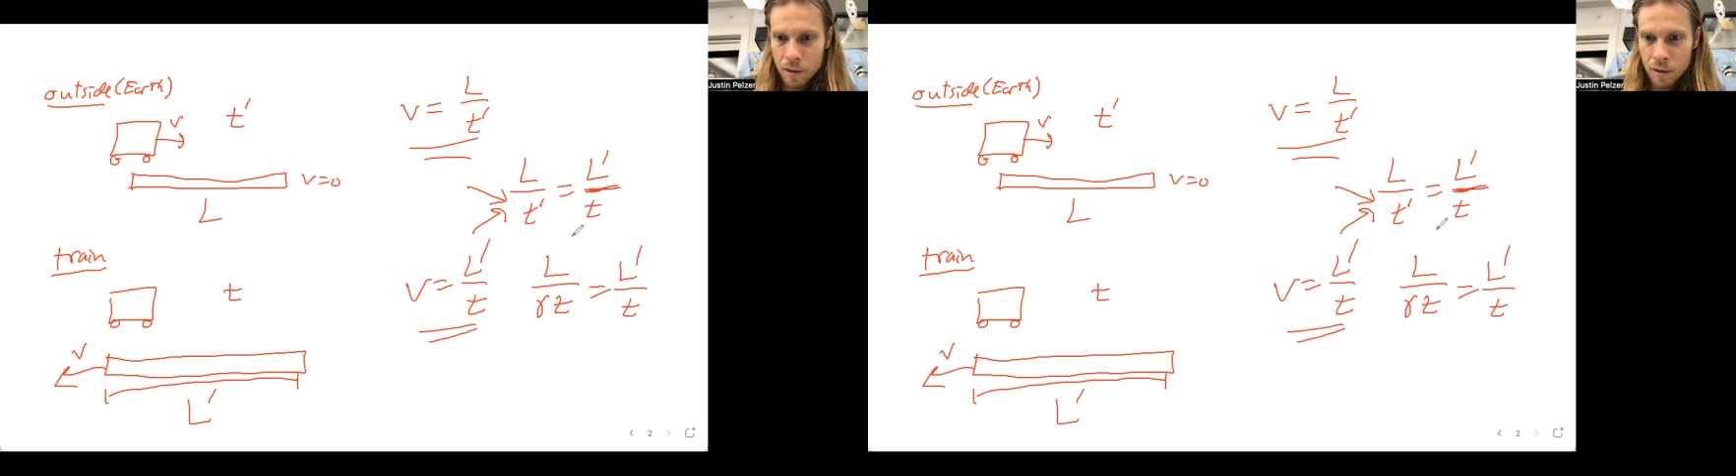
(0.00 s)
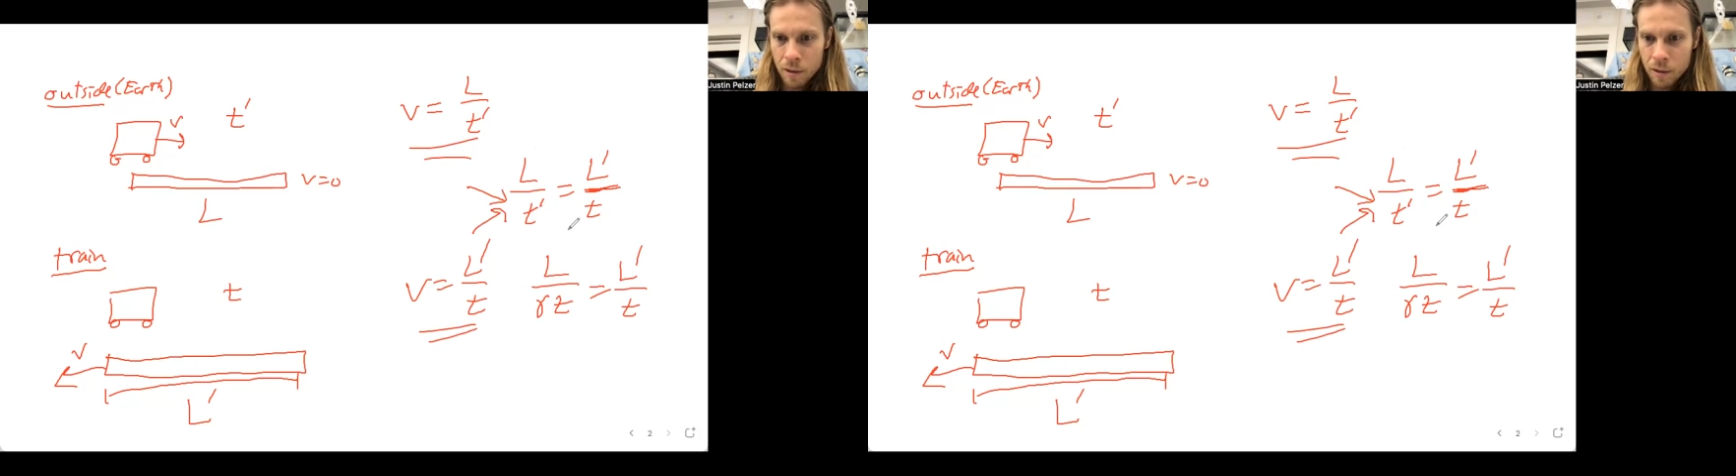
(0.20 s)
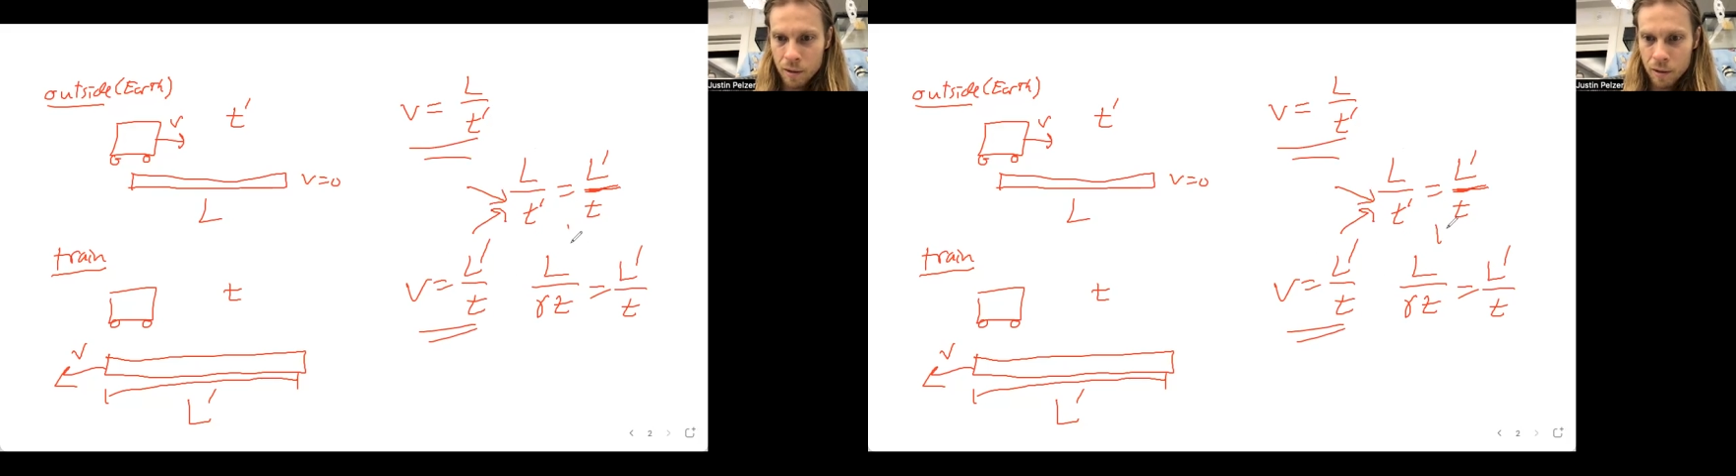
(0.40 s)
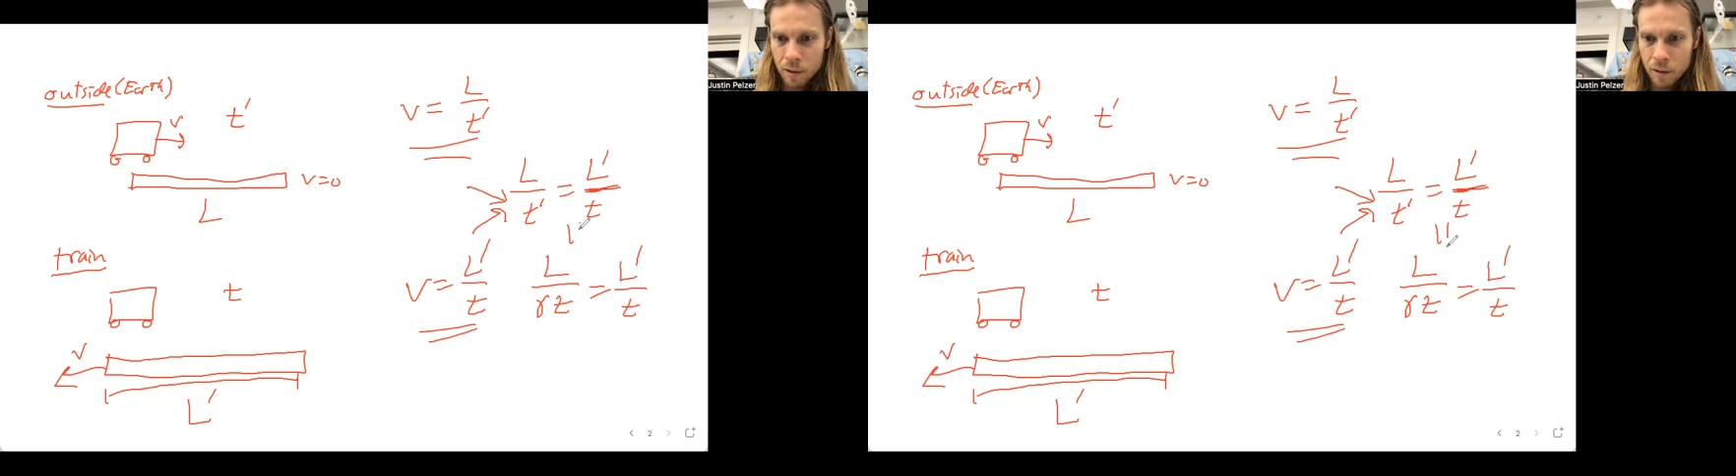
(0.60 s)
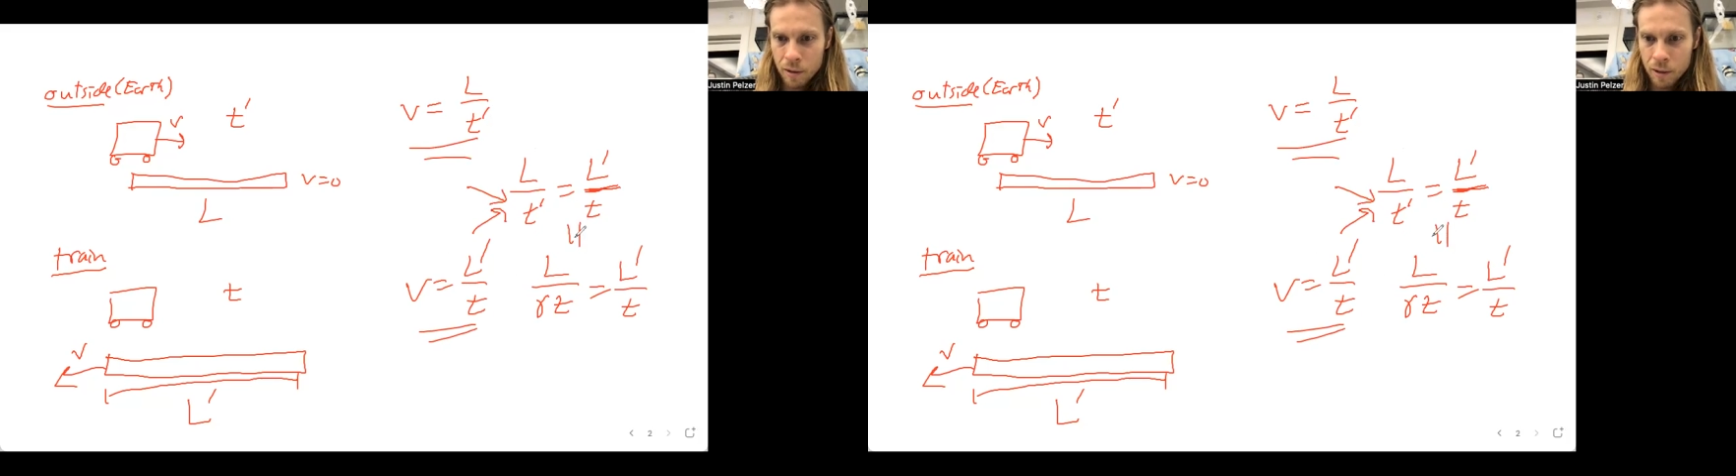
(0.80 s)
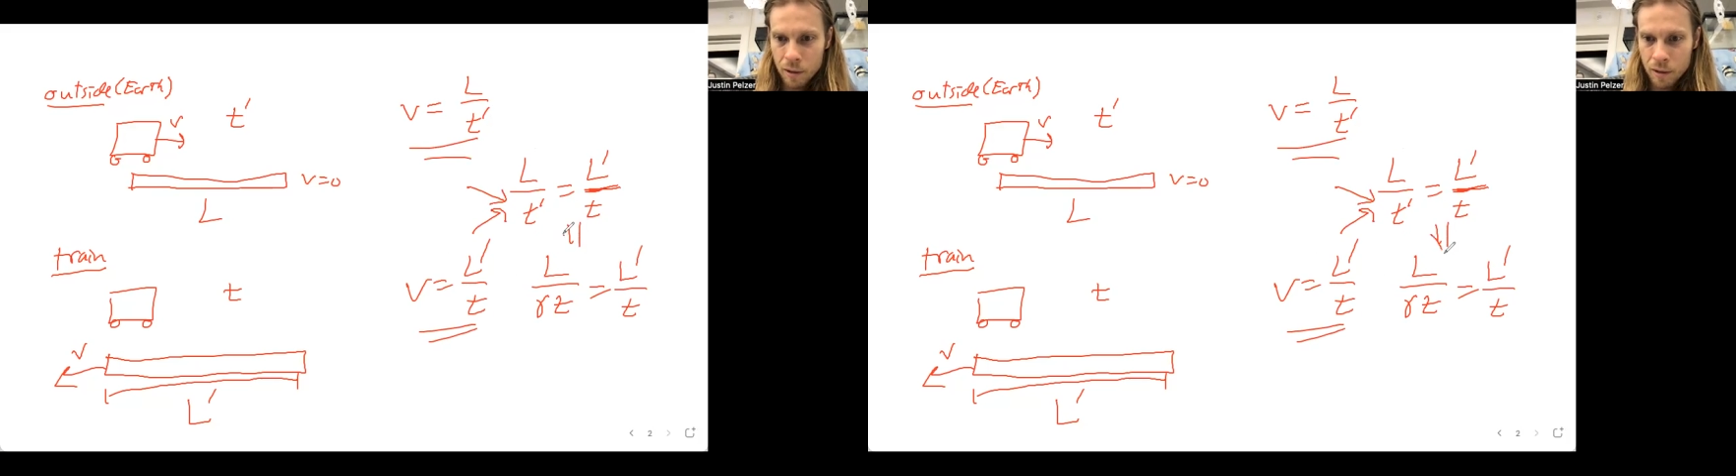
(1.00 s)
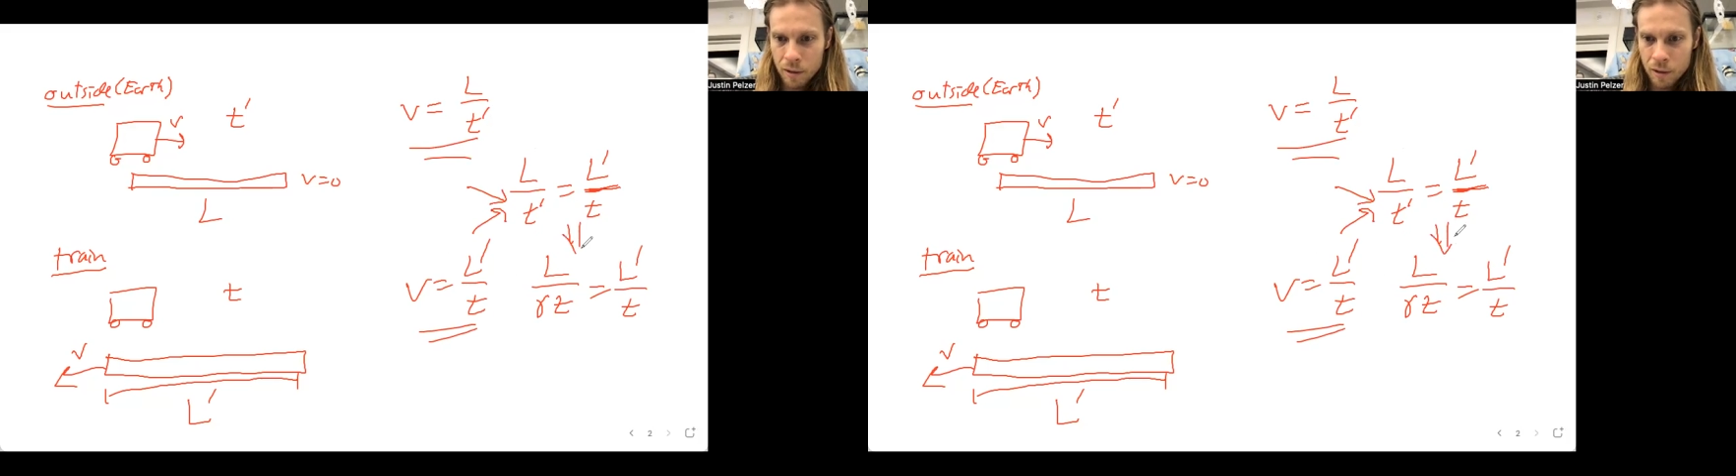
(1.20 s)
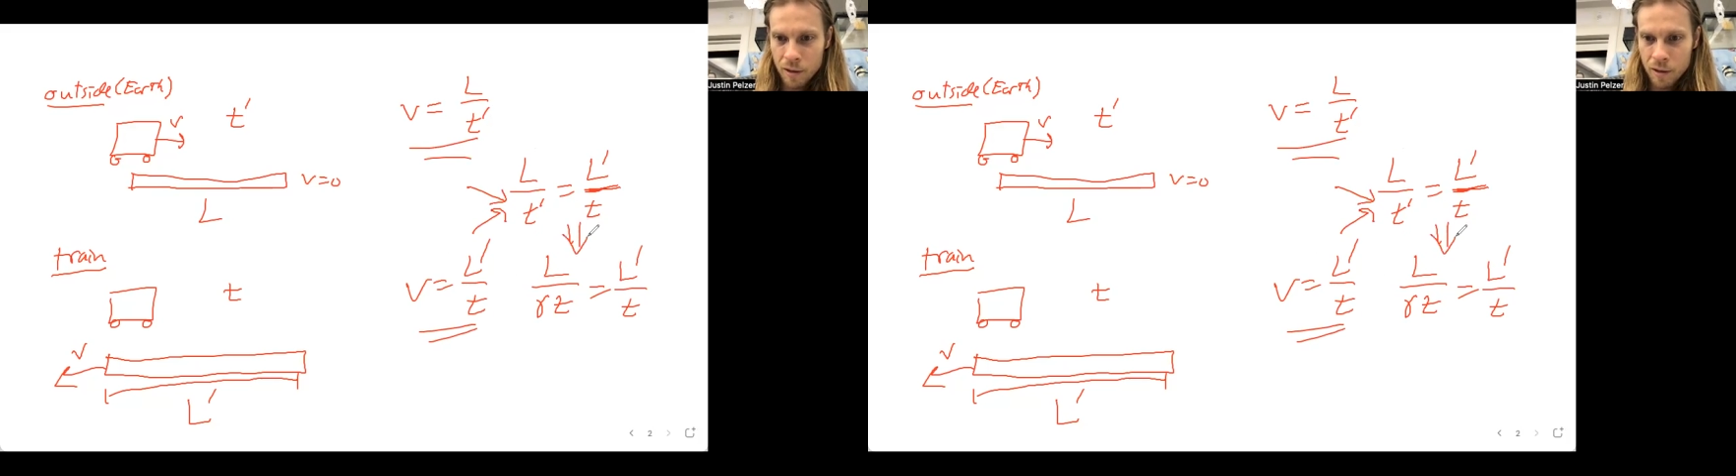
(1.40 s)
and this leads to this.